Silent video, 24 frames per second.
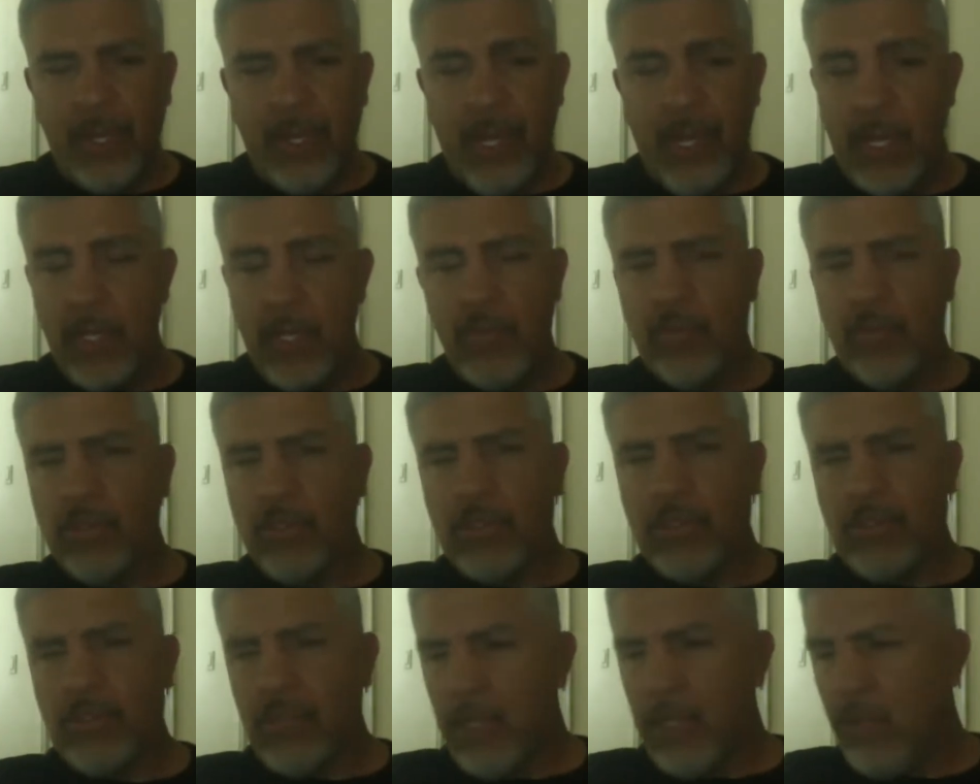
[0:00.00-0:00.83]
And he
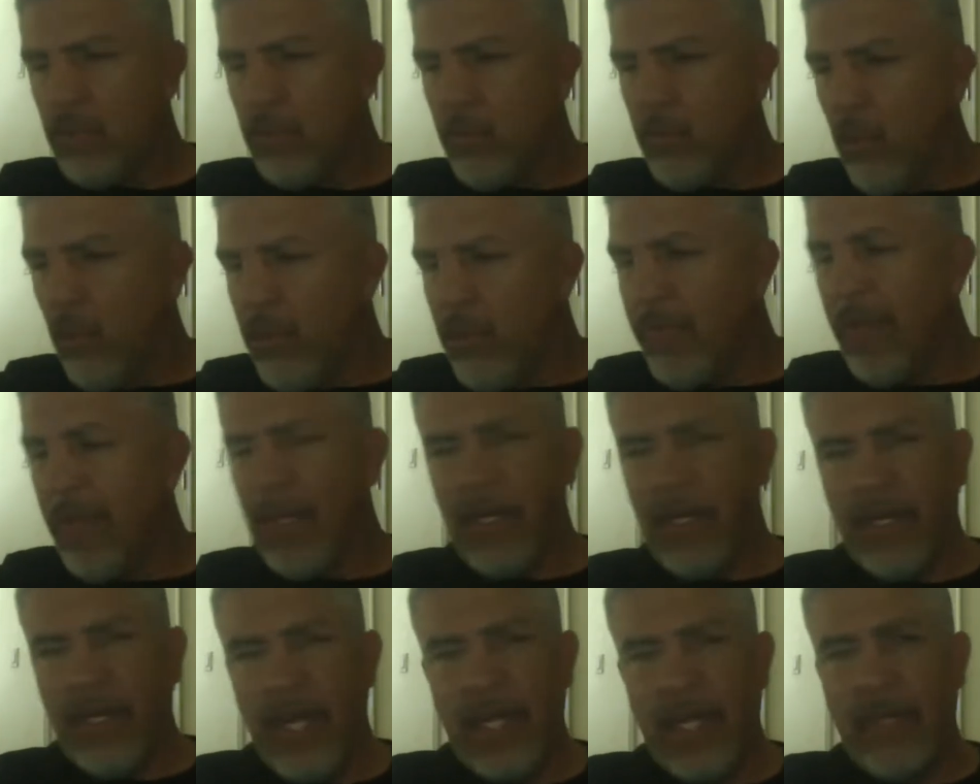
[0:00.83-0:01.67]
was
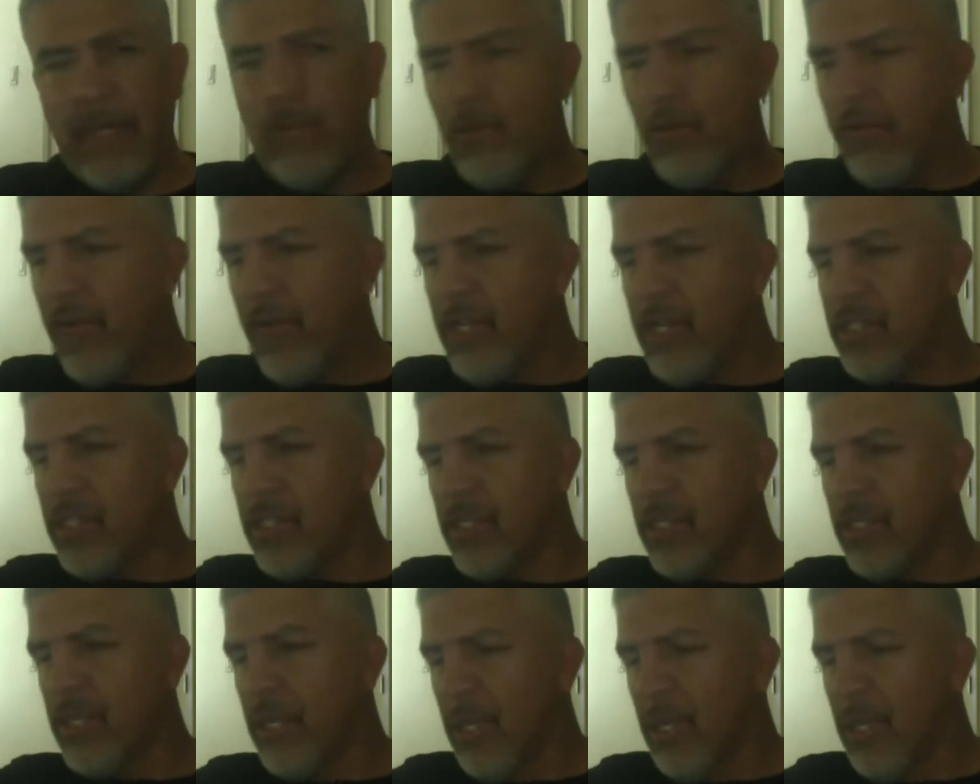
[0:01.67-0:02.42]
motivated. He had the motivation.